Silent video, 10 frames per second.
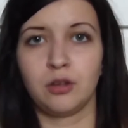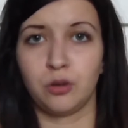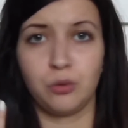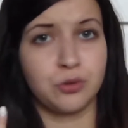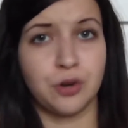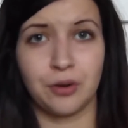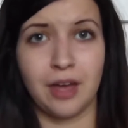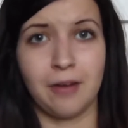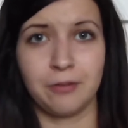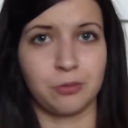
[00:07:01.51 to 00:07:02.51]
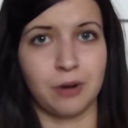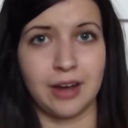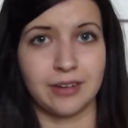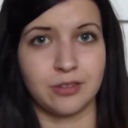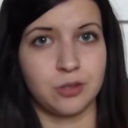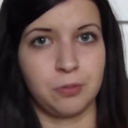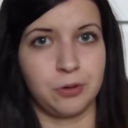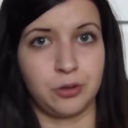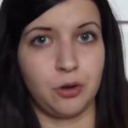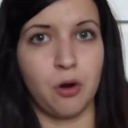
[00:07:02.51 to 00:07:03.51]
you don't have the right to
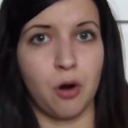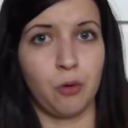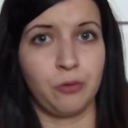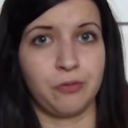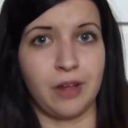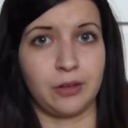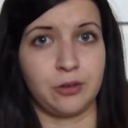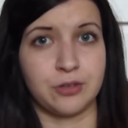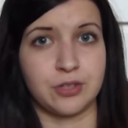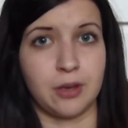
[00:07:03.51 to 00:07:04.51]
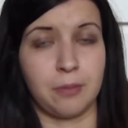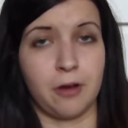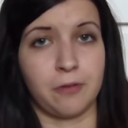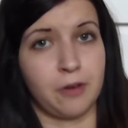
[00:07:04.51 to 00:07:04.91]
put your own values above